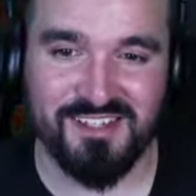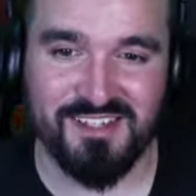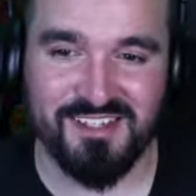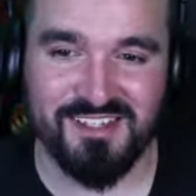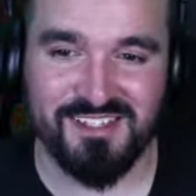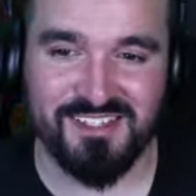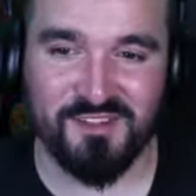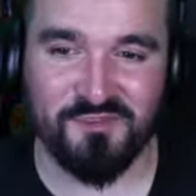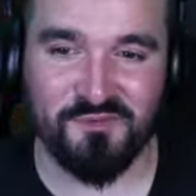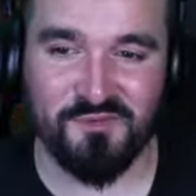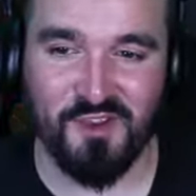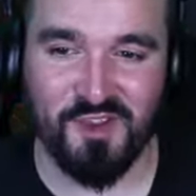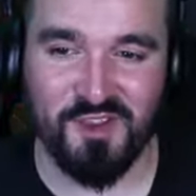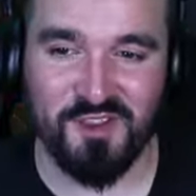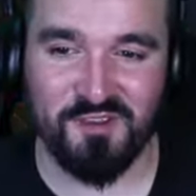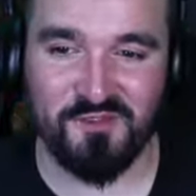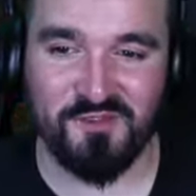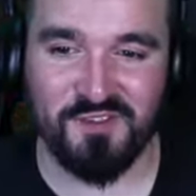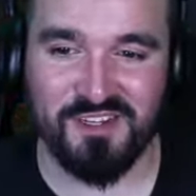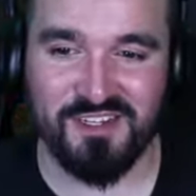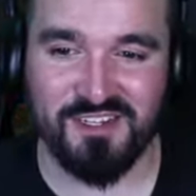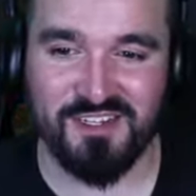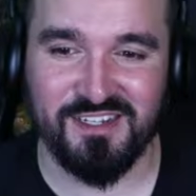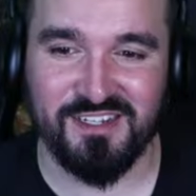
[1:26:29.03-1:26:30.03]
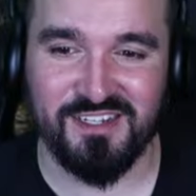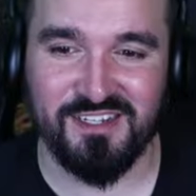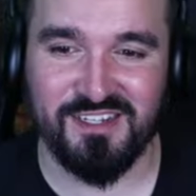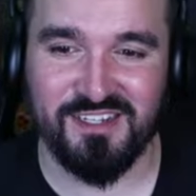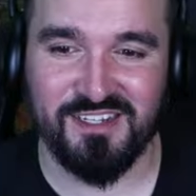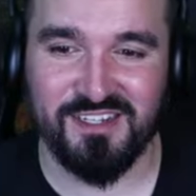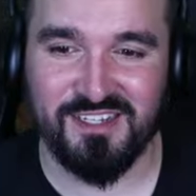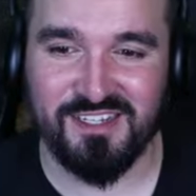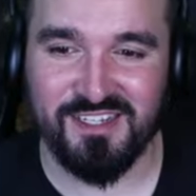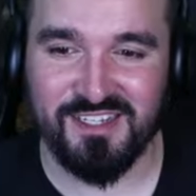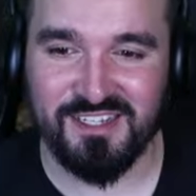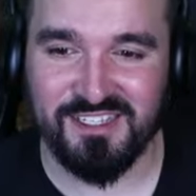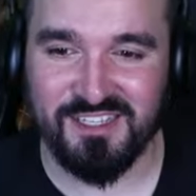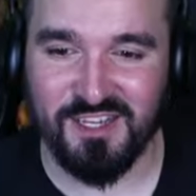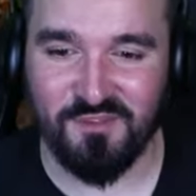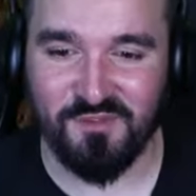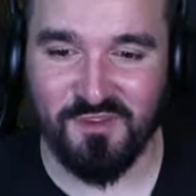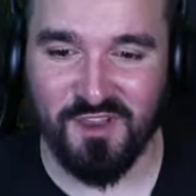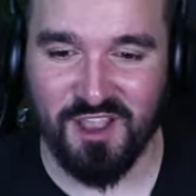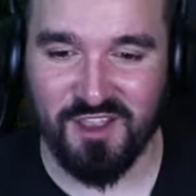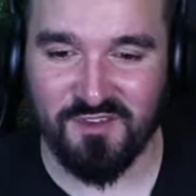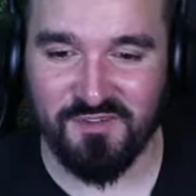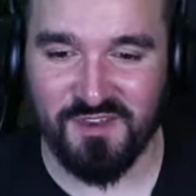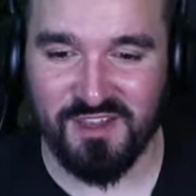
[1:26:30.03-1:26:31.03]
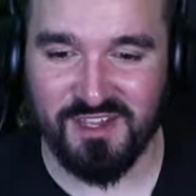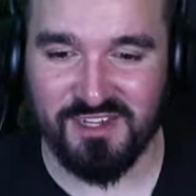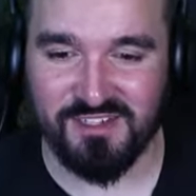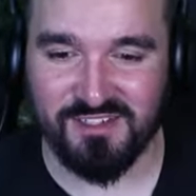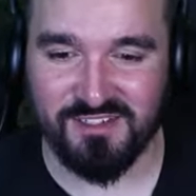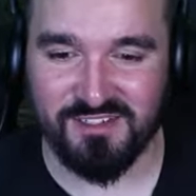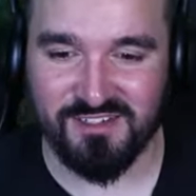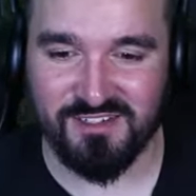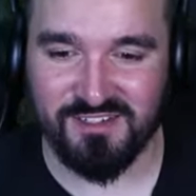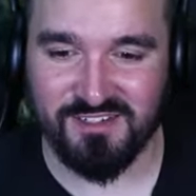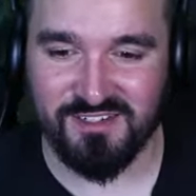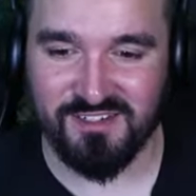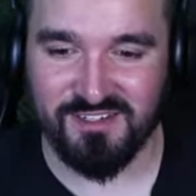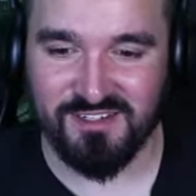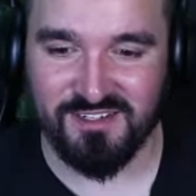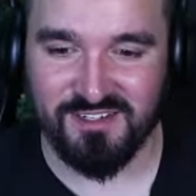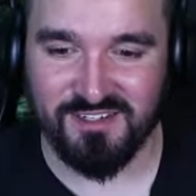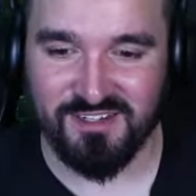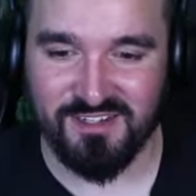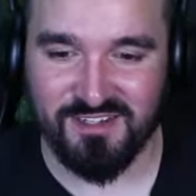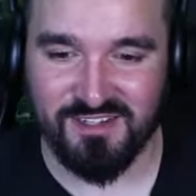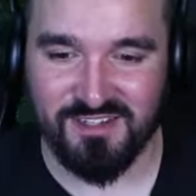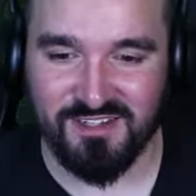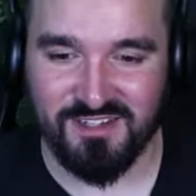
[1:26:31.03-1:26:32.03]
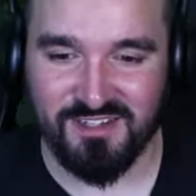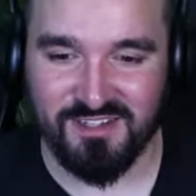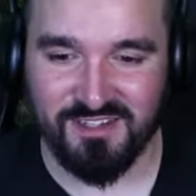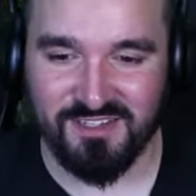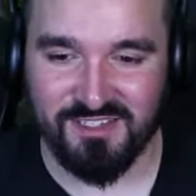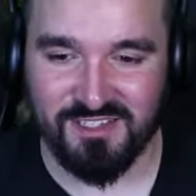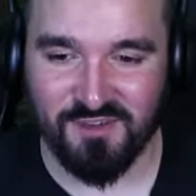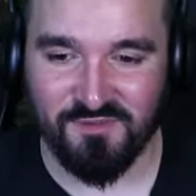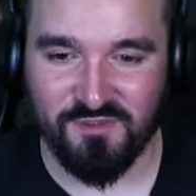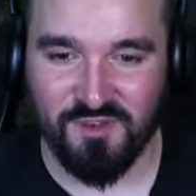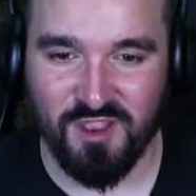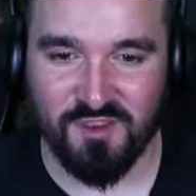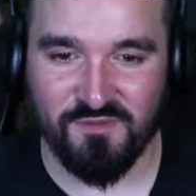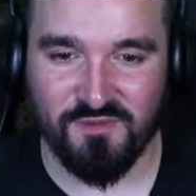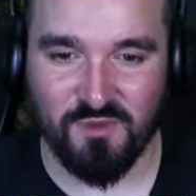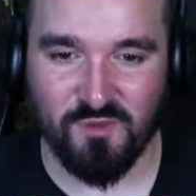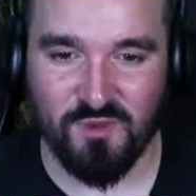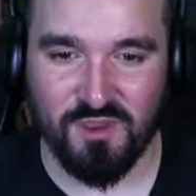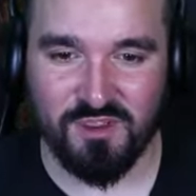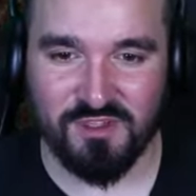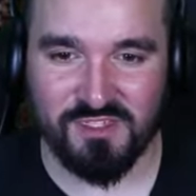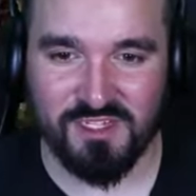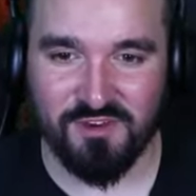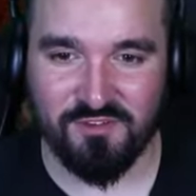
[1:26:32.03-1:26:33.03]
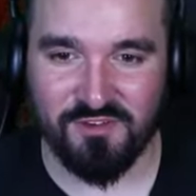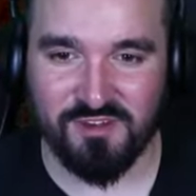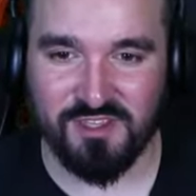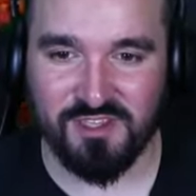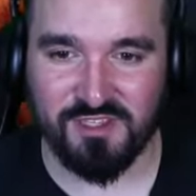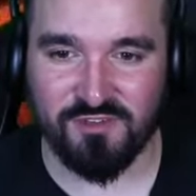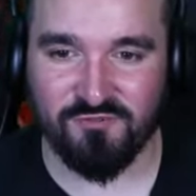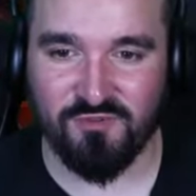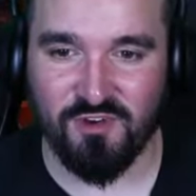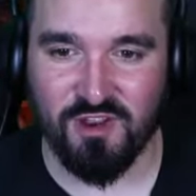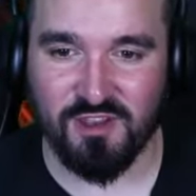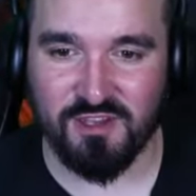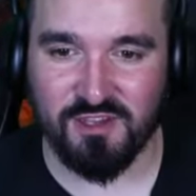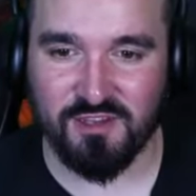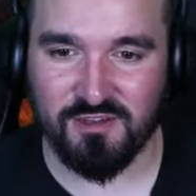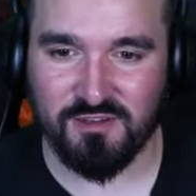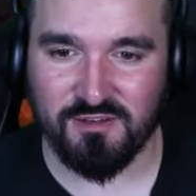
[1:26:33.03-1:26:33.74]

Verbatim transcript: He's surviving. He's surviving. Surviving well. Let's get rid of this rock.